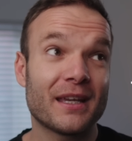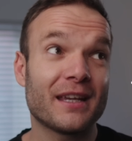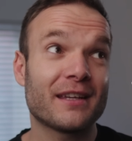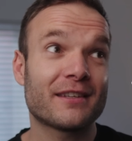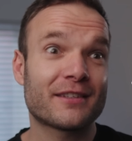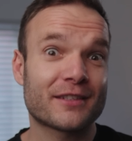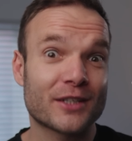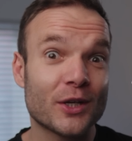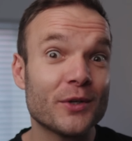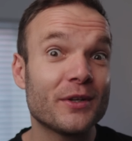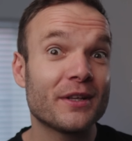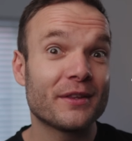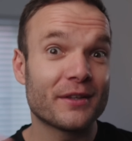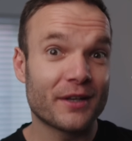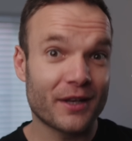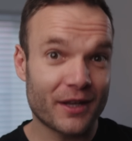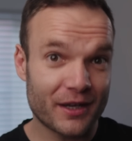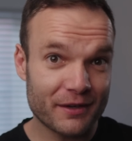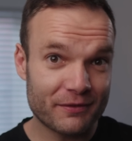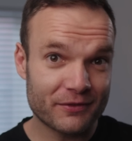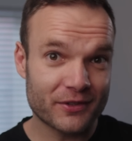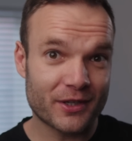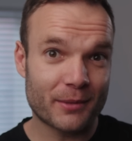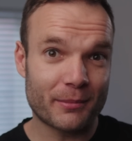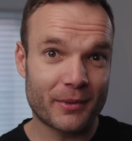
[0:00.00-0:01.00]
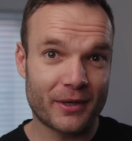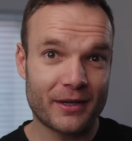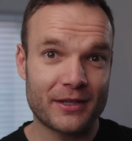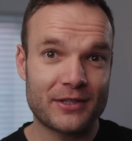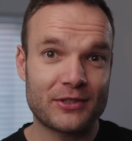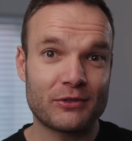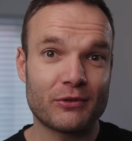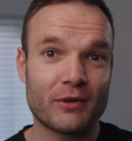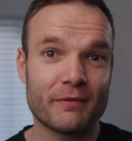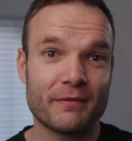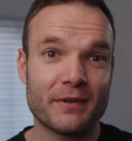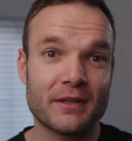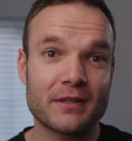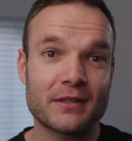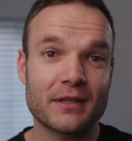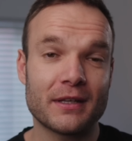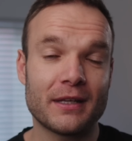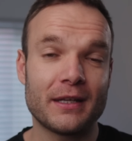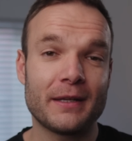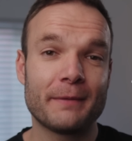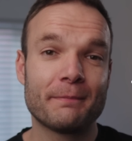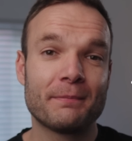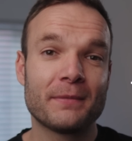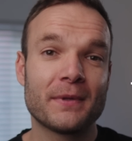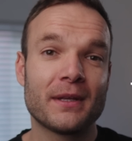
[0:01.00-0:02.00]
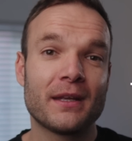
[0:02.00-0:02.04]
excluding the lifetime ISA, obviously.